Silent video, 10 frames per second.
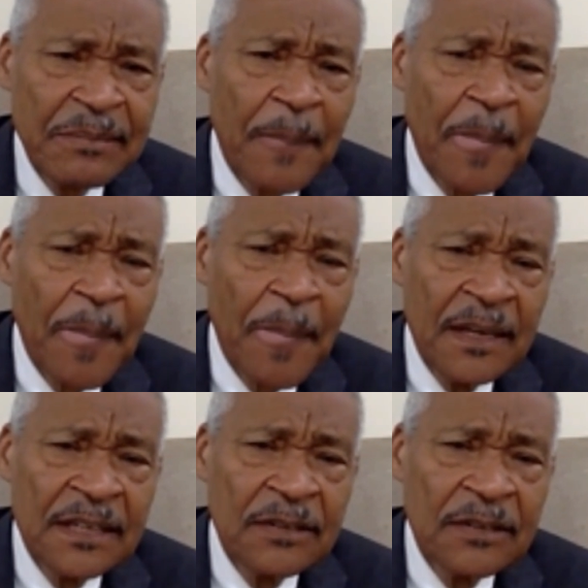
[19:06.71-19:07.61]
He said,
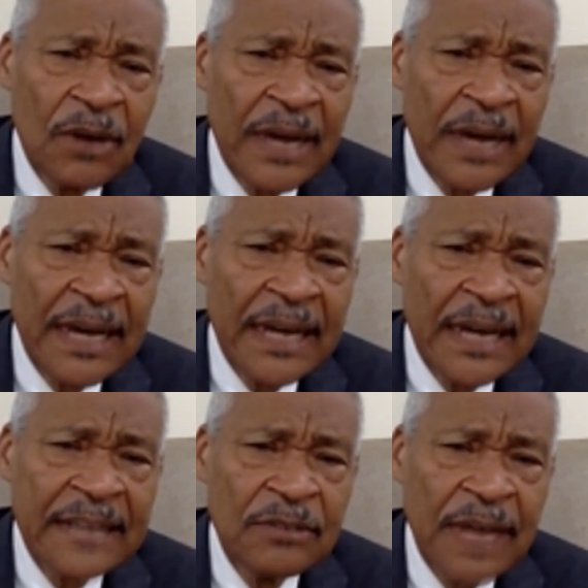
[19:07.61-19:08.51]
no, I can't tell you
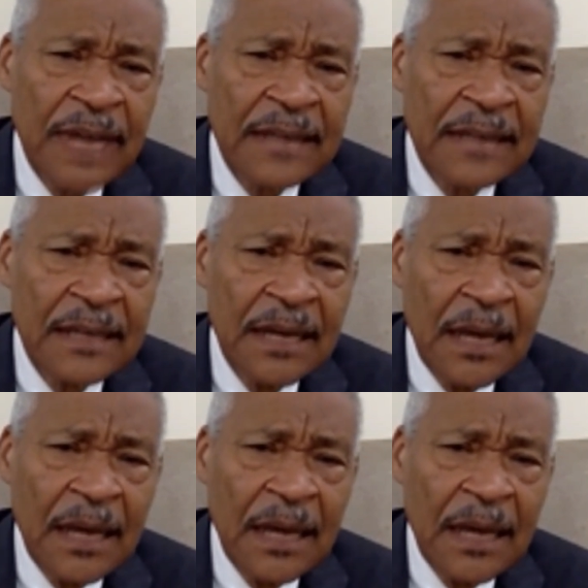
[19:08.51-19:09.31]
that, because